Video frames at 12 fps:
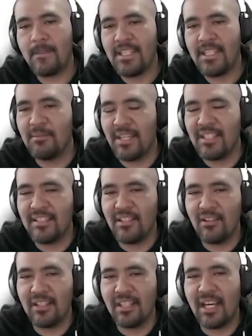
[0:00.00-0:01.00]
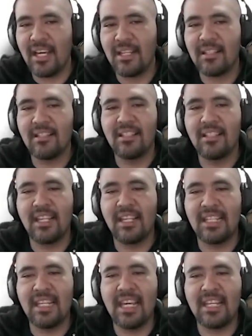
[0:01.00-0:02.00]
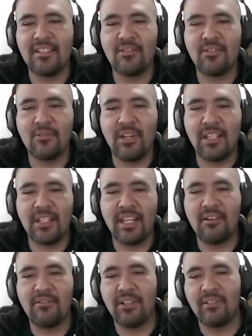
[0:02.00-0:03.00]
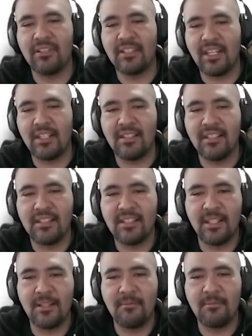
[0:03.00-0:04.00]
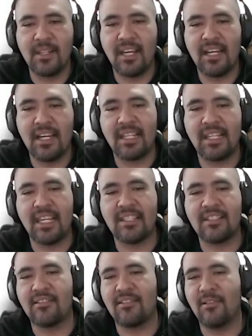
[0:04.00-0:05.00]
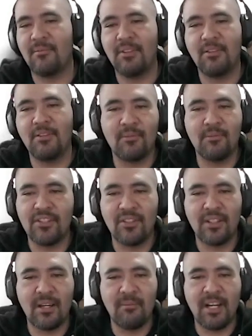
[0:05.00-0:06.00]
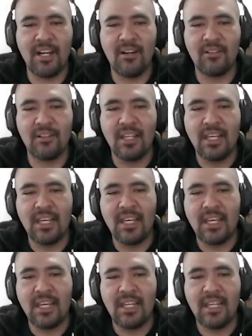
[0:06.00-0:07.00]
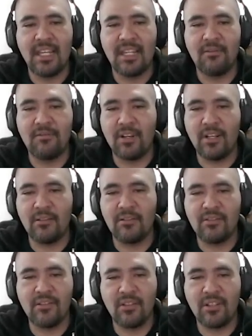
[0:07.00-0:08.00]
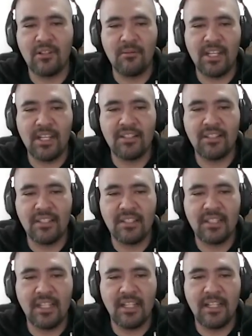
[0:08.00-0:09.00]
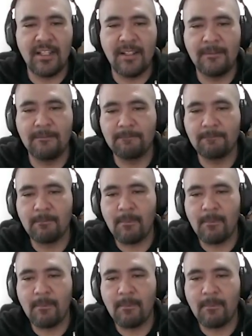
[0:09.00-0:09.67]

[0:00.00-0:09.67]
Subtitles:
It's based on that. The idea is to create a real-time system that gets some information about the different soccer matches, how